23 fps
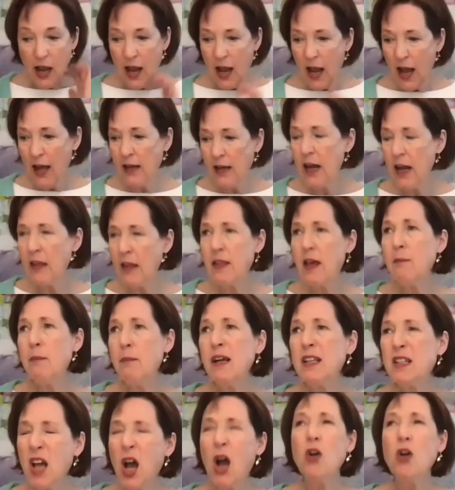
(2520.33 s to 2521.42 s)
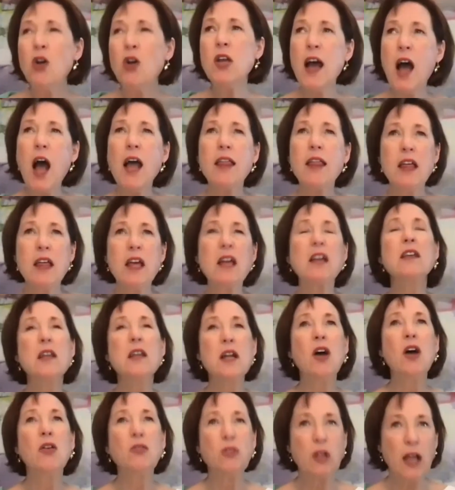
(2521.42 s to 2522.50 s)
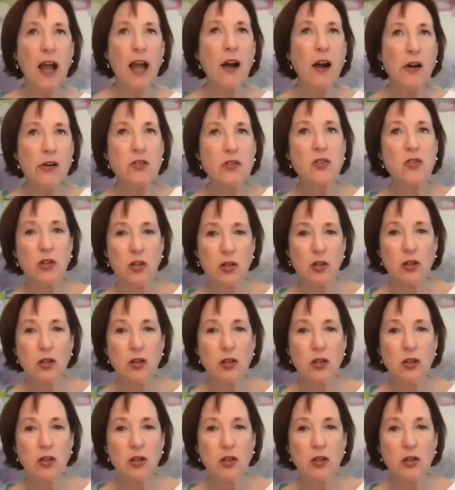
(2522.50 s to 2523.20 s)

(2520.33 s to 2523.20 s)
And they might say, oh yeah, I think, you know, character.